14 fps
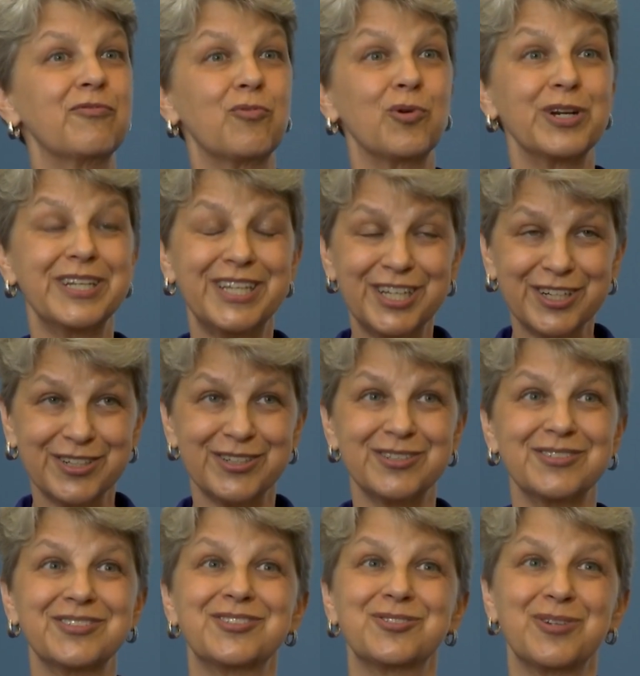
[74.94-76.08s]
for
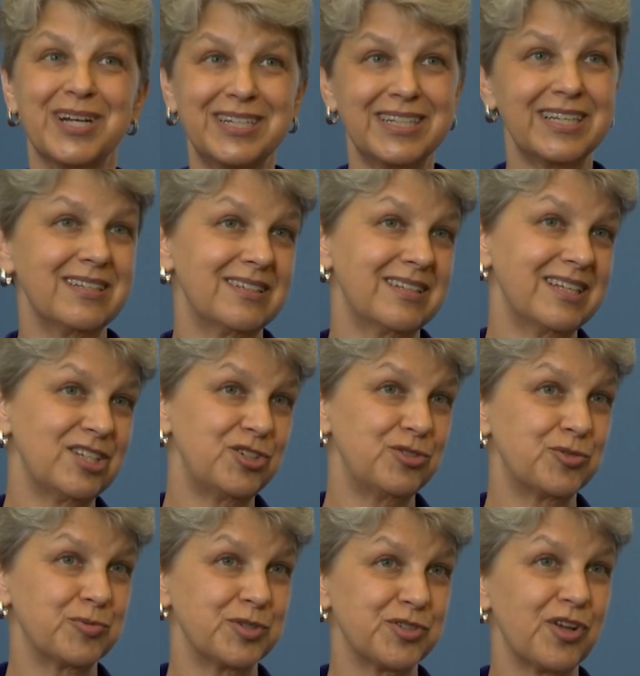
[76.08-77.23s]
years trying to get
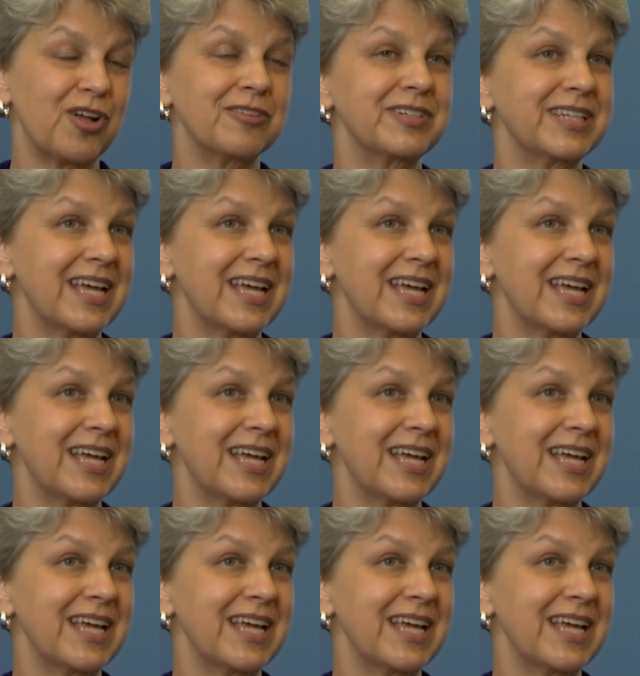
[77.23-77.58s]
issues resolved,